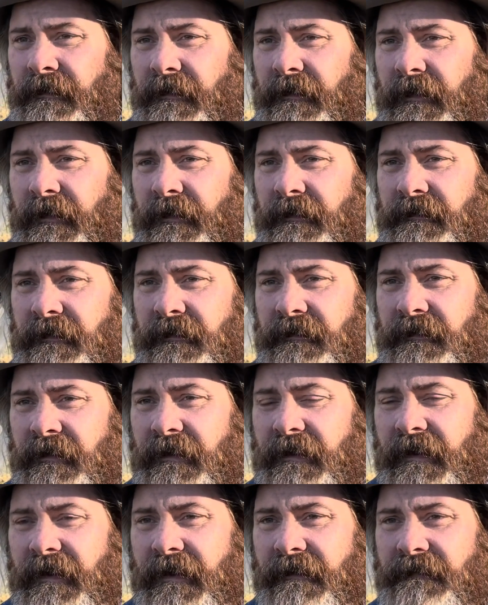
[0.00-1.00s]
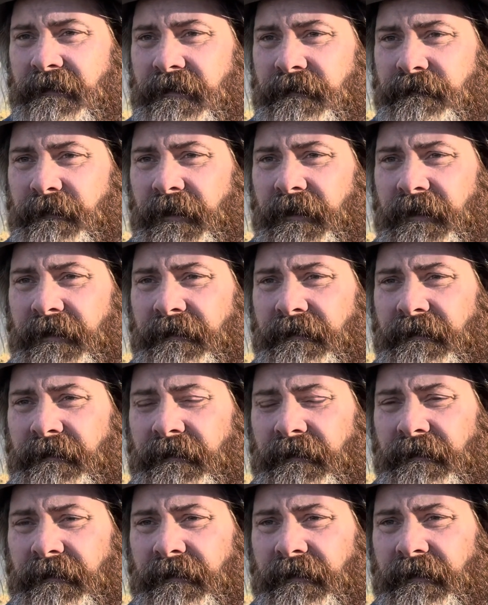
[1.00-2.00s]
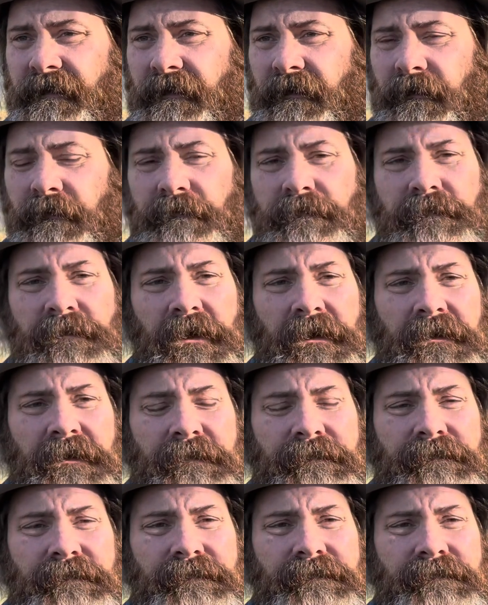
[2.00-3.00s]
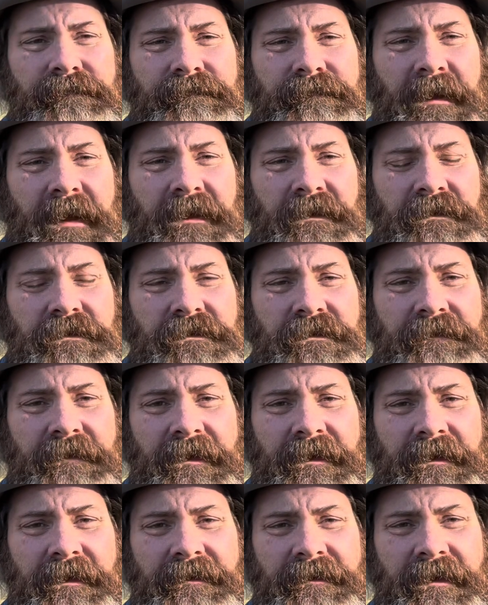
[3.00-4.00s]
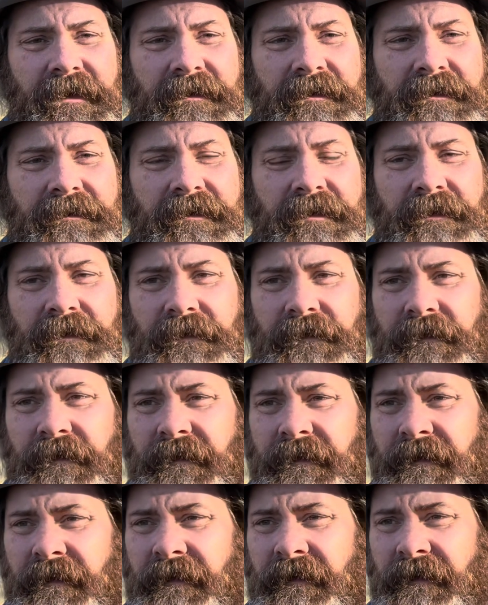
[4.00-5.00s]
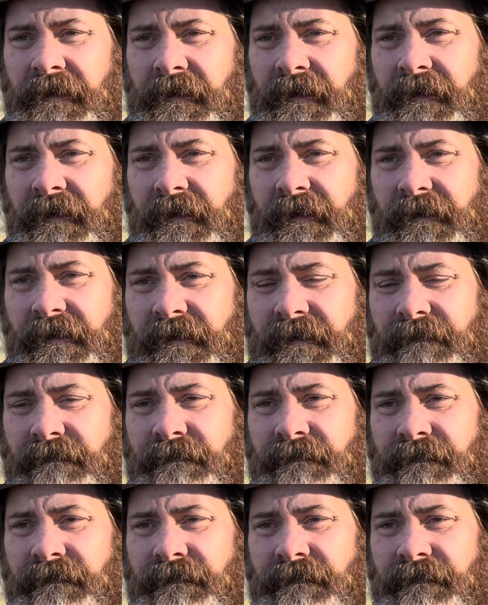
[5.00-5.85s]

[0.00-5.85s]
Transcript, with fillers: as I said, I have this big, you know, tall passenger van kind of deal, um,